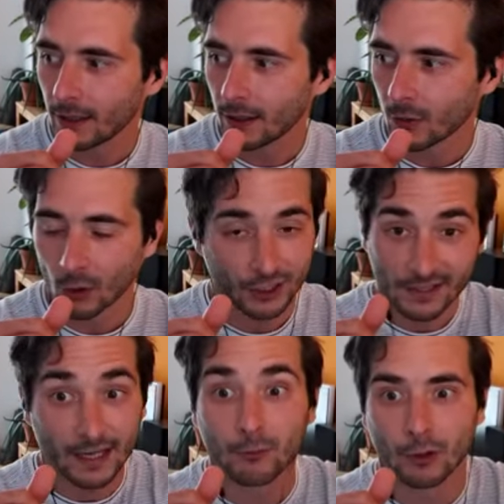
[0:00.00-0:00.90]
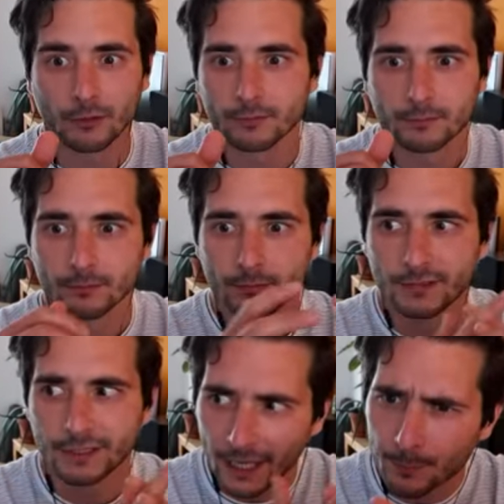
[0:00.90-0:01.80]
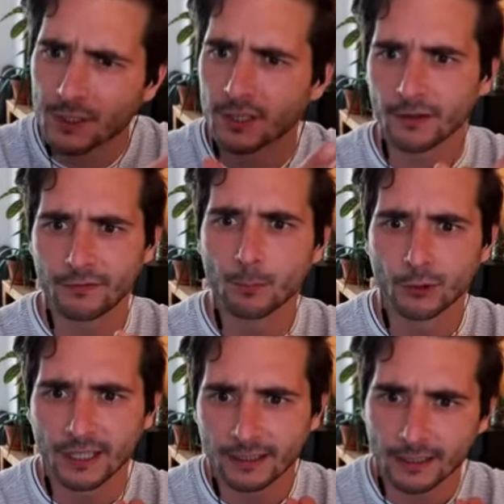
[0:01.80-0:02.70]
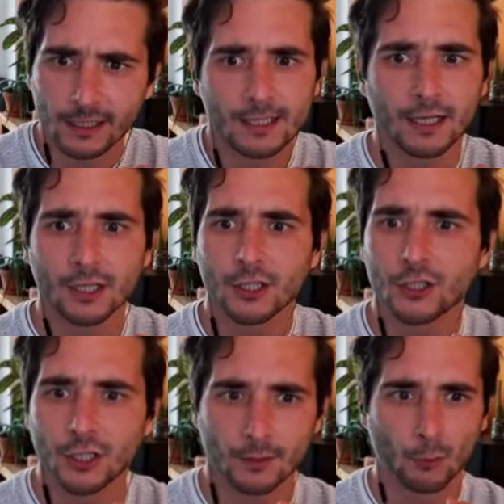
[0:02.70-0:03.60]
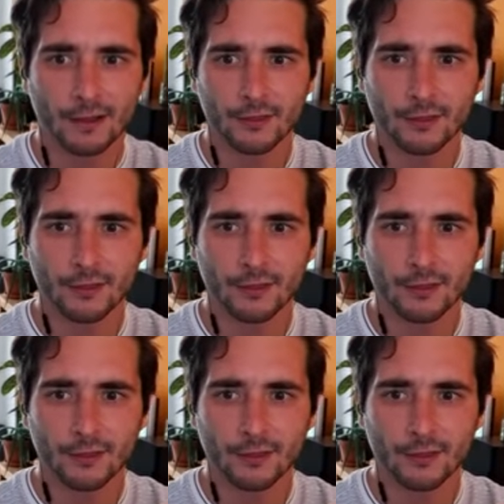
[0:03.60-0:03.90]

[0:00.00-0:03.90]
or several types of input data, in this case just the breath,